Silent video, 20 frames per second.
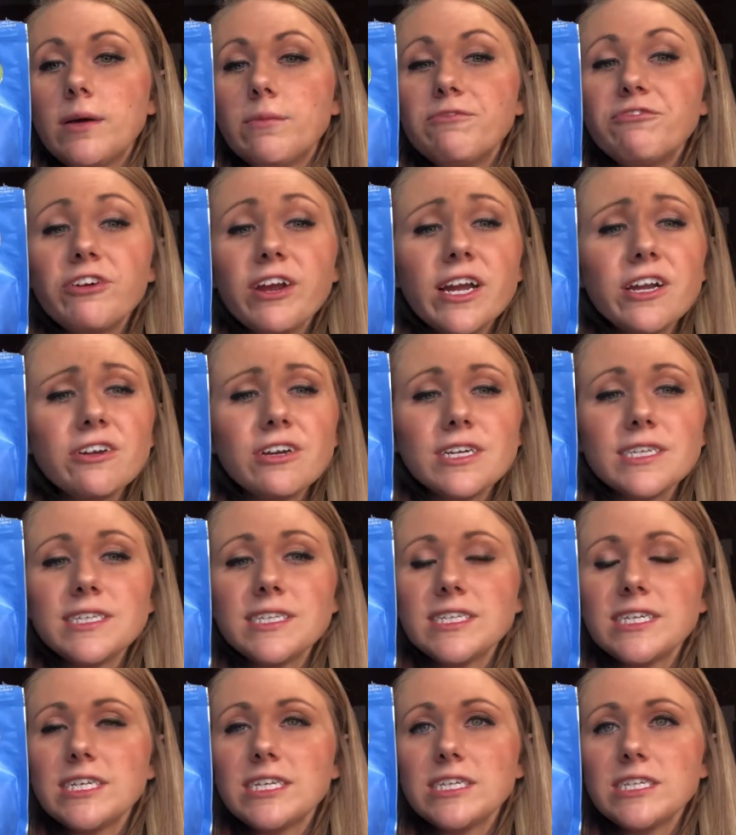
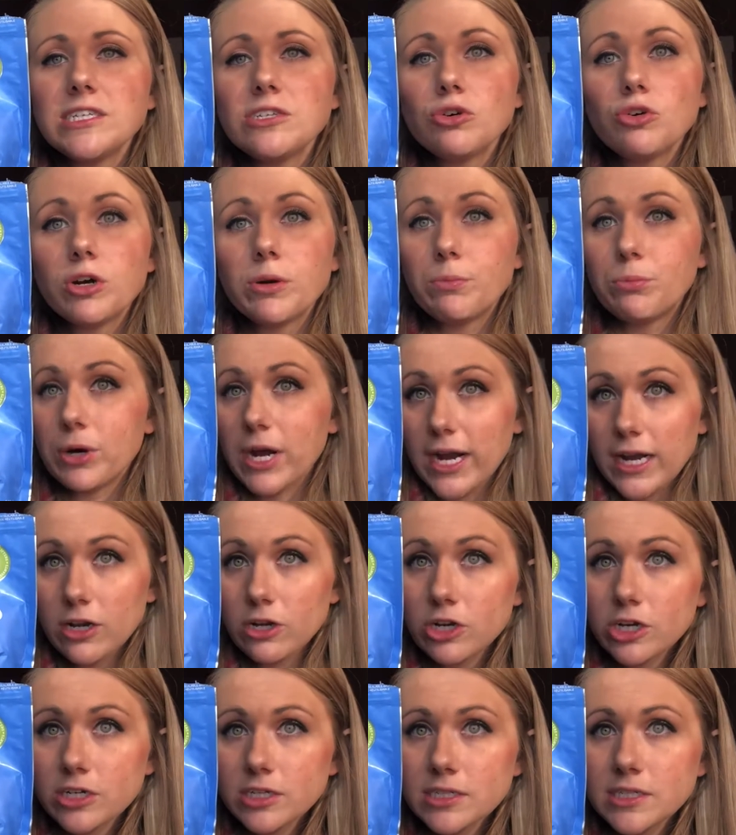fragrances, or
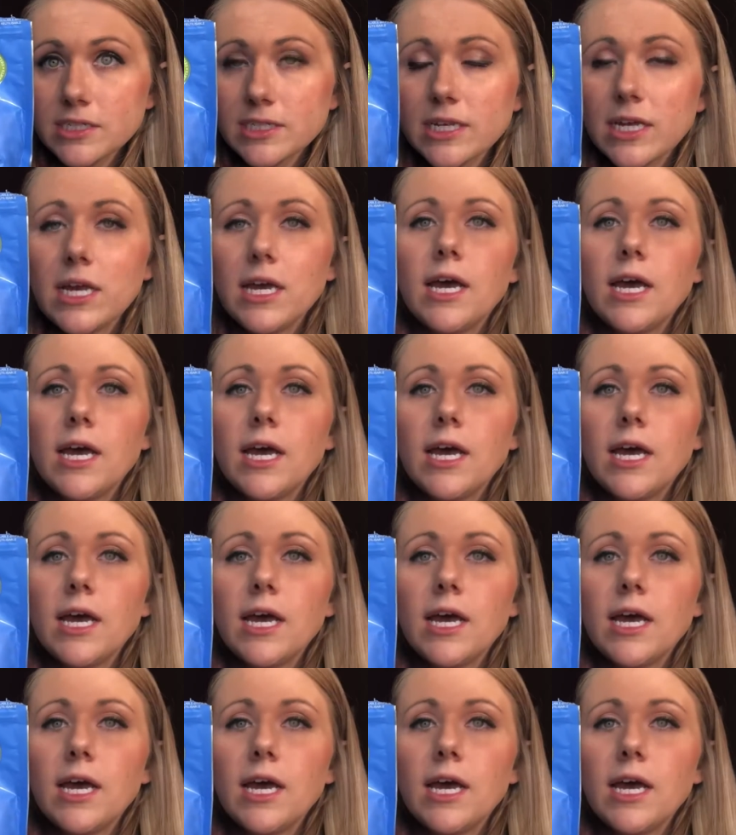brighteners.